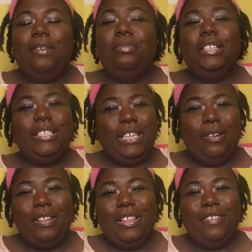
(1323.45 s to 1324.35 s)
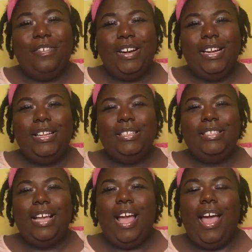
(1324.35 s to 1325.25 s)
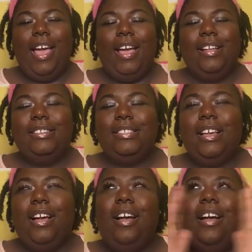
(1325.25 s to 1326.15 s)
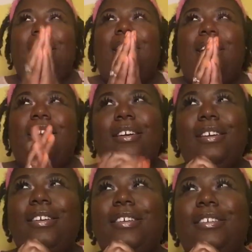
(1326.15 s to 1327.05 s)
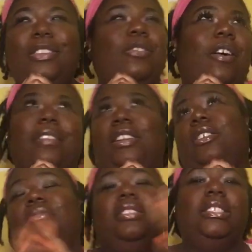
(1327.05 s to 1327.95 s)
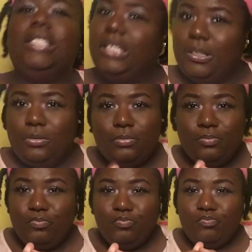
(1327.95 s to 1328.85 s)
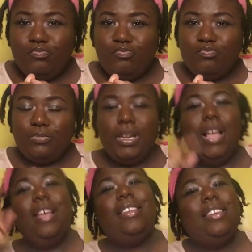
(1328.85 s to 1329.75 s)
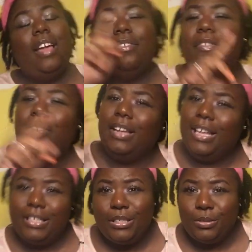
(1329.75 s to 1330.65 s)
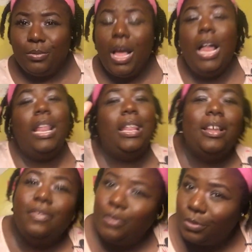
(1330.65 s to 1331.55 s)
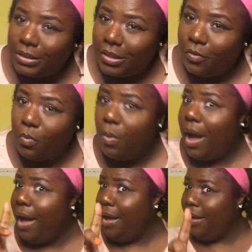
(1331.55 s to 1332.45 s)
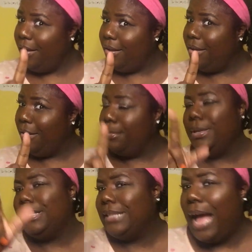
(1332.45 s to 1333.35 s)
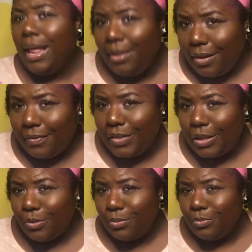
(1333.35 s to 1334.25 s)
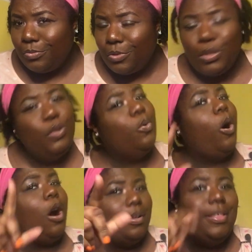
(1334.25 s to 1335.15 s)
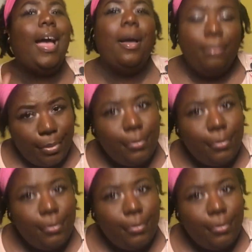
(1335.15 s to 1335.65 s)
Please share with your friends, and you already know the deal. Never forget to love yourself. Why? Because I love you. You are that.